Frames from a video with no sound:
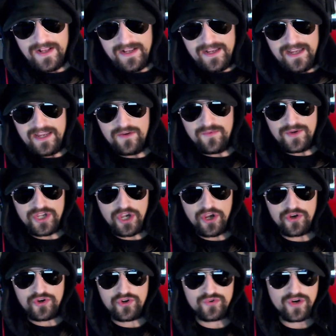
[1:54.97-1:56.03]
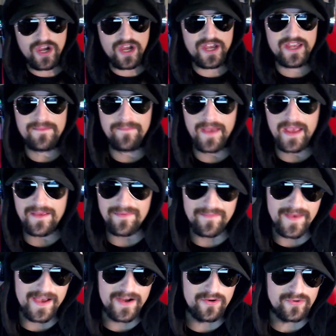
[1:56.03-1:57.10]
Here we go. Karate, Baby
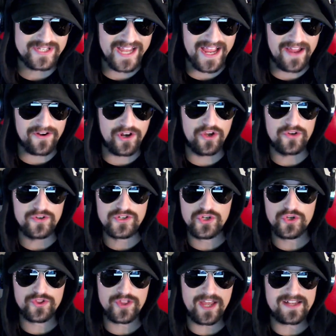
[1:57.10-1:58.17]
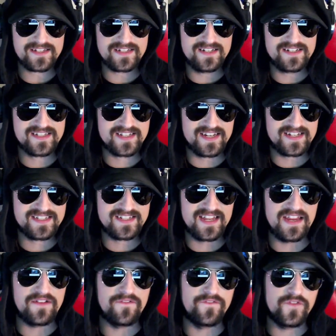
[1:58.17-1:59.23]
Metal, download
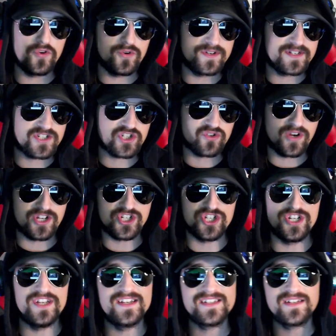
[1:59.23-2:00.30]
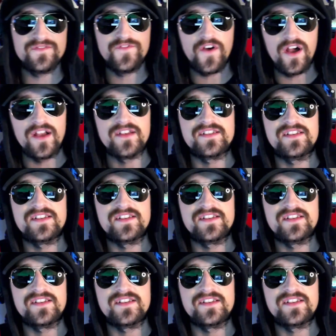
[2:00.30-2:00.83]
2016. Viewer discretion is advised.